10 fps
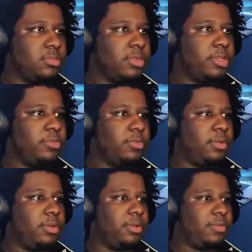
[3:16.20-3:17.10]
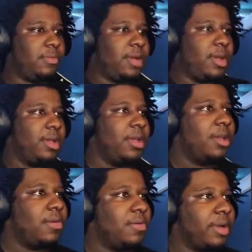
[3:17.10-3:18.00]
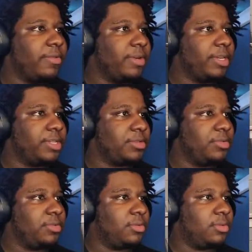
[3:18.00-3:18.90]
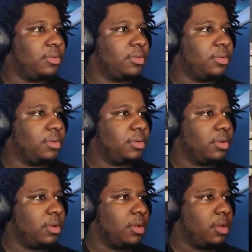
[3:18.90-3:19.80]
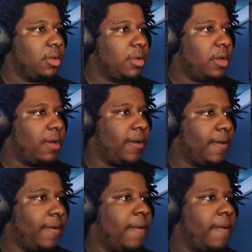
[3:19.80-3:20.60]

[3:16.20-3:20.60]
Where you? Where you running to? Uh.